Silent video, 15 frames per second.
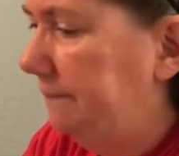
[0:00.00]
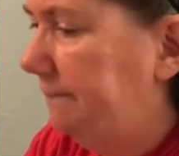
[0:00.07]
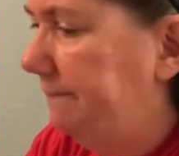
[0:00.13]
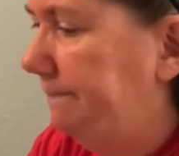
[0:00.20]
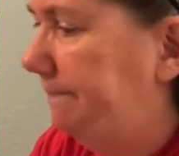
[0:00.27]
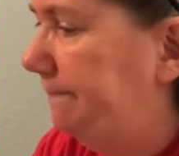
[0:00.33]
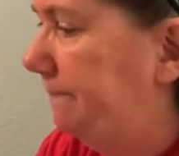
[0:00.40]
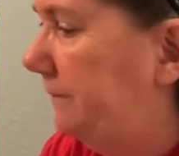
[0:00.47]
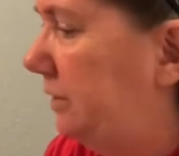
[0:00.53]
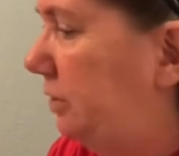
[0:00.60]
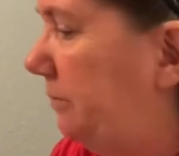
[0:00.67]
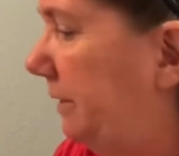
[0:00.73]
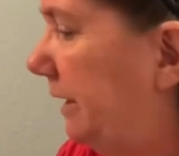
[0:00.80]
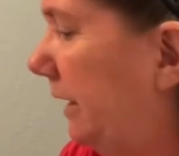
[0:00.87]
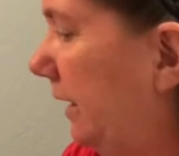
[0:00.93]
excuse
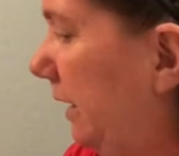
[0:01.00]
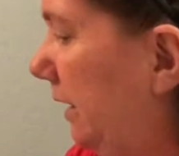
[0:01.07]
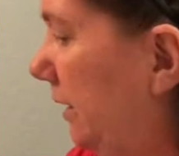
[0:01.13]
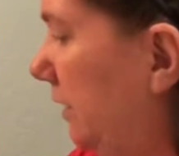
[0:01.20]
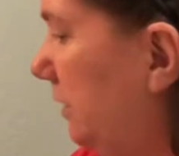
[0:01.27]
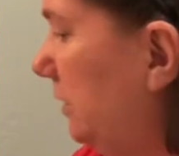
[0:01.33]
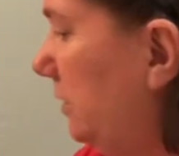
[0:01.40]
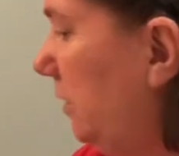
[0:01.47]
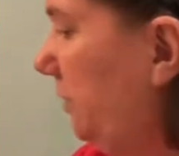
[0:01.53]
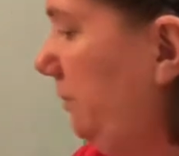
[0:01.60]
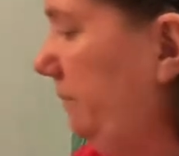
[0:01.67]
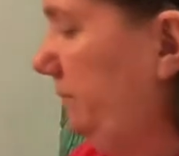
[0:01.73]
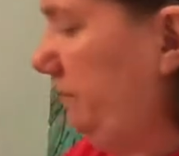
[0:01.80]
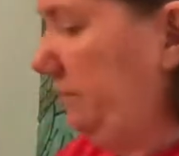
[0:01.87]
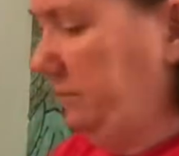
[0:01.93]
me. So,
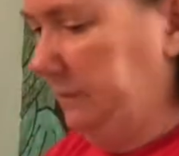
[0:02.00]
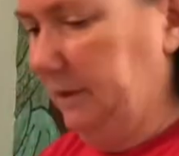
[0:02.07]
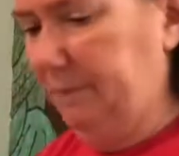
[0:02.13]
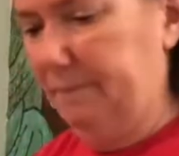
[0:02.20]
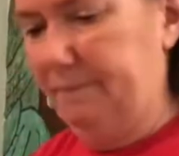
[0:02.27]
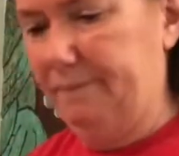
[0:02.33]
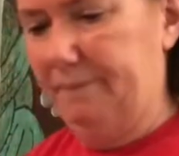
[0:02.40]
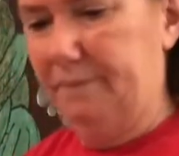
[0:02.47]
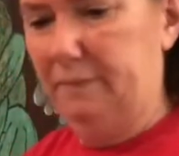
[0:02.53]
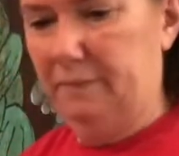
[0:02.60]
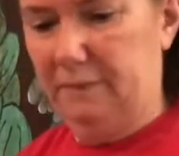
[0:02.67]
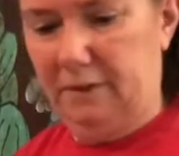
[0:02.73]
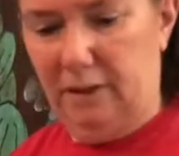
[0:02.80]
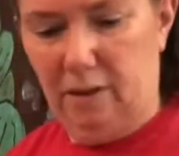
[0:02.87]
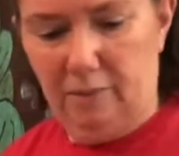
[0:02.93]
yep.
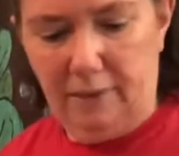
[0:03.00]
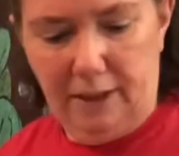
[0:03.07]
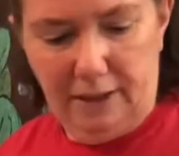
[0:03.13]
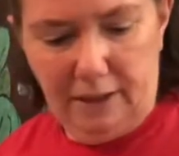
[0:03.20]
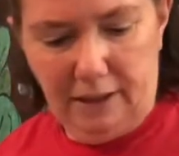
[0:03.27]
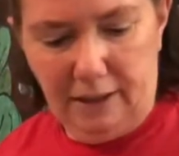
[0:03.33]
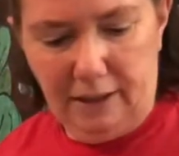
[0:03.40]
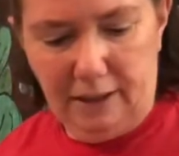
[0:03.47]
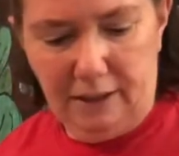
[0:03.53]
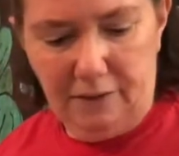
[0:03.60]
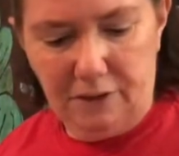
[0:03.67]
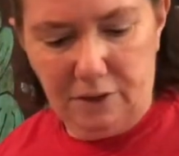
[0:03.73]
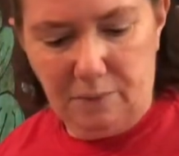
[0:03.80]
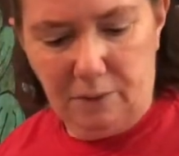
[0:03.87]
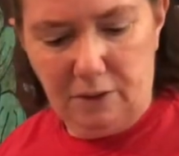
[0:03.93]
All right. Uh, and again,
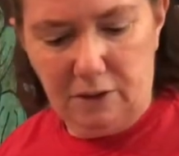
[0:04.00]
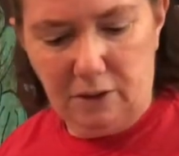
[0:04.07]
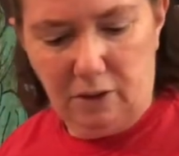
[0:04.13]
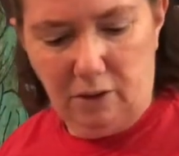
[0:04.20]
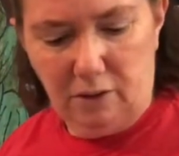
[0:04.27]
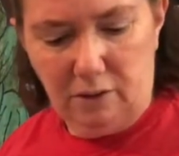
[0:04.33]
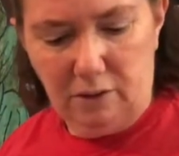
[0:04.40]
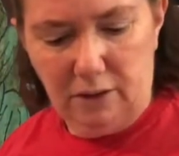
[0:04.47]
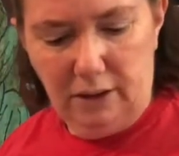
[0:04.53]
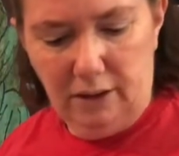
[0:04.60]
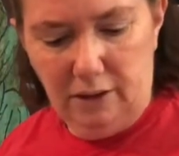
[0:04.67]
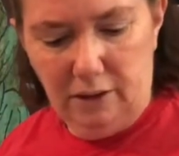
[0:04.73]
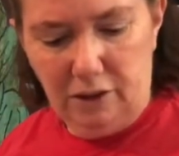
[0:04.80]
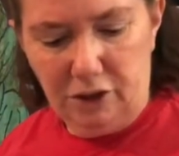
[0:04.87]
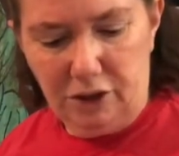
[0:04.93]
this one is called
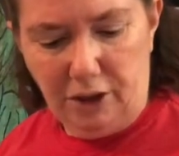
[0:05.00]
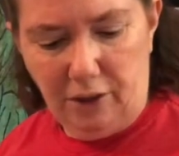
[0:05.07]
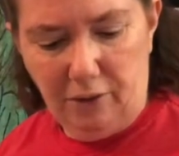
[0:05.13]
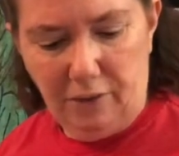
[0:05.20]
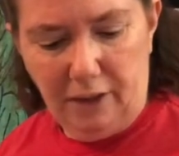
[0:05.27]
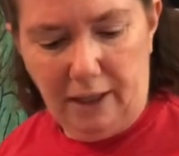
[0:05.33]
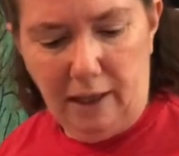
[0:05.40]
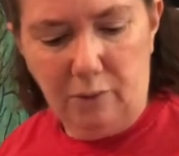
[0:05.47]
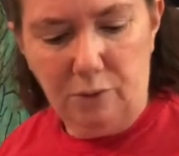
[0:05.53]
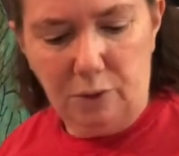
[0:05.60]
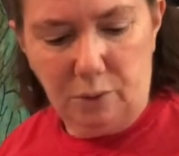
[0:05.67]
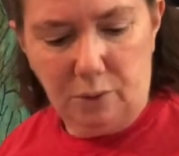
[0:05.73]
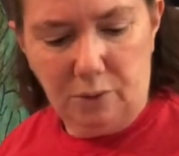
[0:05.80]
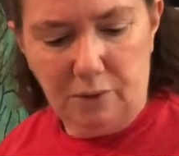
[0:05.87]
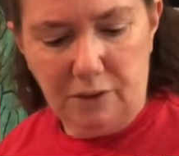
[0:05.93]
Share the
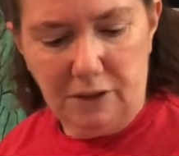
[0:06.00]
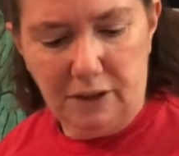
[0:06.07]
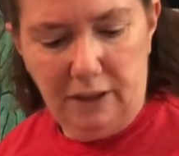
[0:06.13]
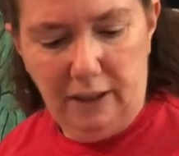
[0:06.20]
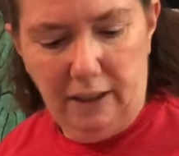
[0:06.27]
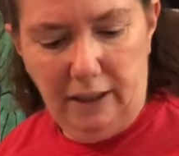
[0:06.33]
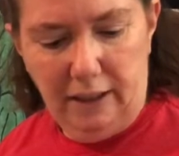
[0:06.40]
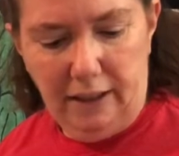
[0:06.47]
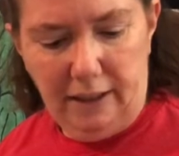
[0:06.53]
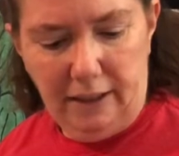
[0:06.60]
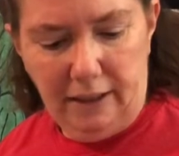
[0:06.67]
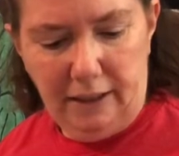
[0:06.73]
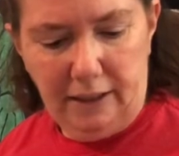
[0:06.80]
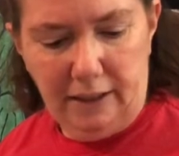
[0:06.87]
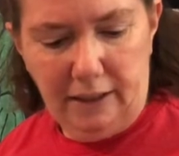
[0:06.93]
Outdoors.
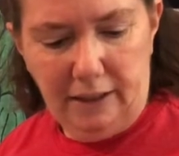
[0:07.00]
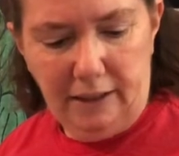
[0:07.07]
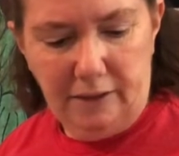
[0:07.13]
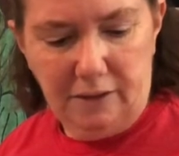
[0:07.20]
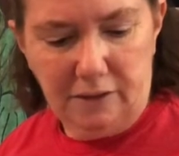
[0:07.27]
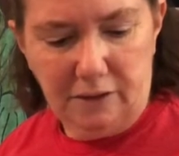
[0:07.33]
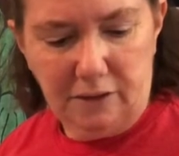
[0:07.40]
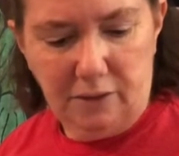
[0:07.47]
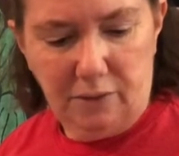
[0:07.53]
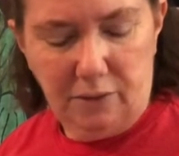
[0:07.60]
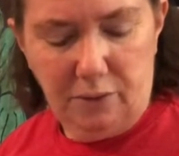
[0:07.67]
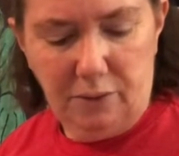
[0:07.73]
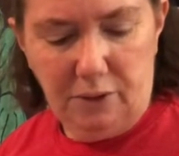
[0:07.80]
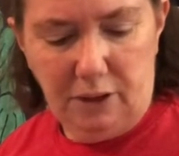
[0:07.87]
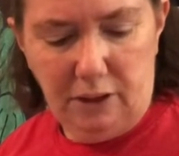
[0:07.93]
It is
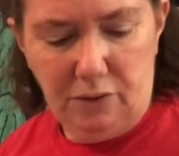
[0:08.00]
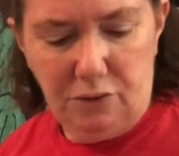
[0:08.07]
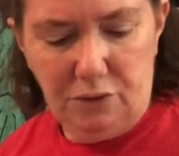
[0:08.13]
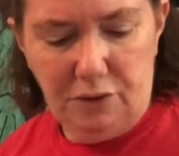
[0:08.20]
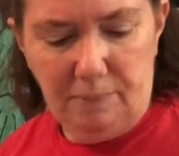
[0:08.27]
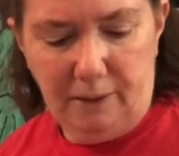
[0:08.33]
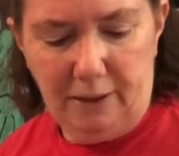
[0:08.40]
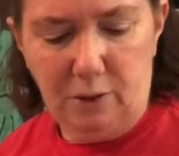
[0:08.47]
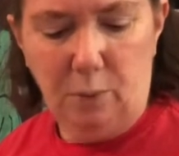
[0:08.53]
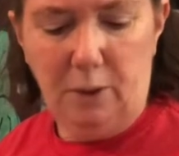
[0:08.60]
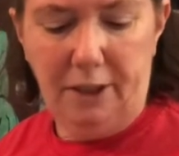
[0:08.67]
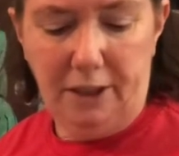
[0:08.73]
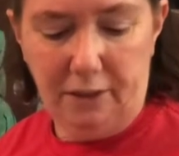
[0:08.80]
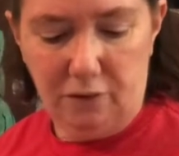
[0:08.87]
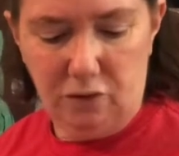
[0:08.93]
30 inches by
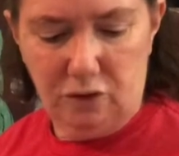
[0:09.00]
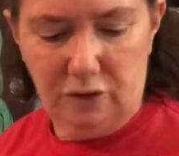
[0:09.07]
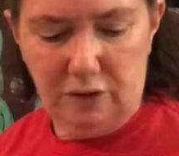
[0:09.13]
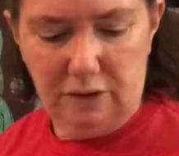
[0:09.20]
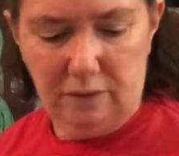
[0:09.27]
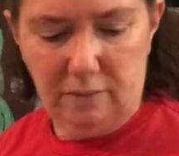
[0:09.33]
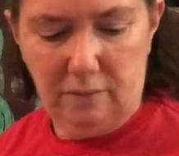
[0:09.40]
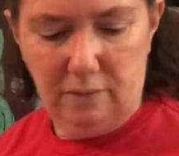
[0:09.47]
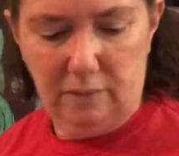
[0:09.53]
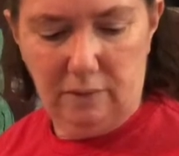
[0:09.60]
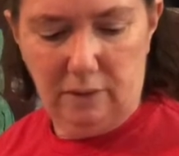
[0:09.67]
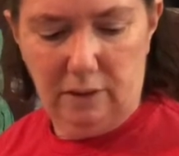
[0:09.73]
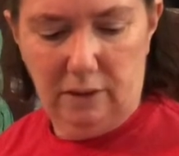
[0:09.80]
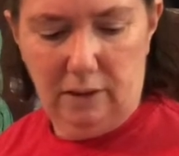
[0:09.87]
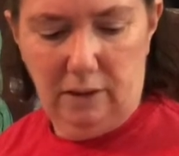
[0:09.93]
20 inches
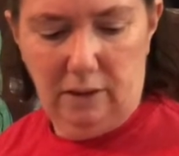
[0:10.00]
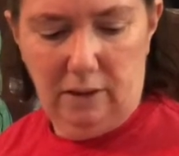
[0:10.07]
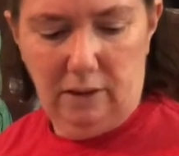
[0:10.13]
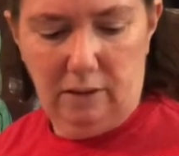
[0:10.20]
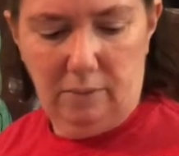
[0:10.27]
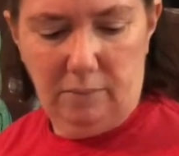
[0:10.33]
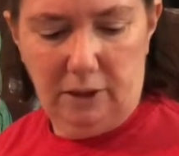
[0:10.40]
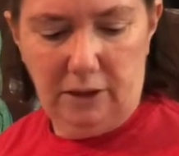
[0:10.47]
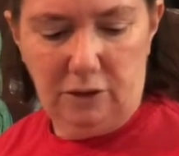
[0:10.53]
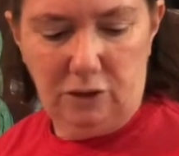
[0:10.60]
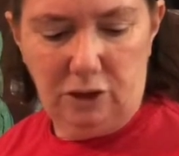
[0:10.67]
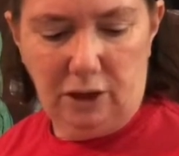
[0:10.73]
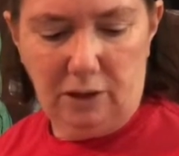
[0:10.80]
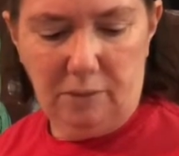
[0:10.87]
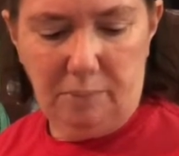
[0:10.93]
by
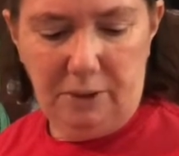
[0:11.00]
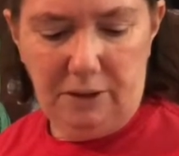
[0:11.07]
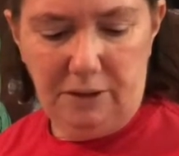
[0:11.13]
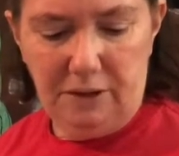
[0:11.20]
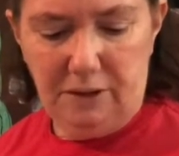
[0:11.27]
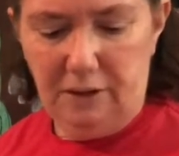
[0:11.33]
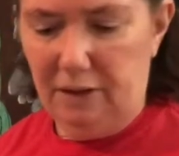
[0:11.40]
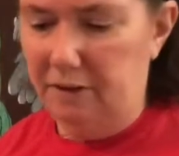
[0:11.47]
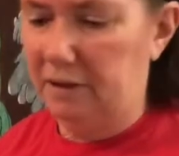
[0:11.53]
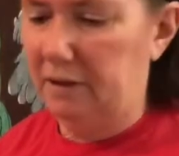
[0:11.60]
Chuck Pinson at the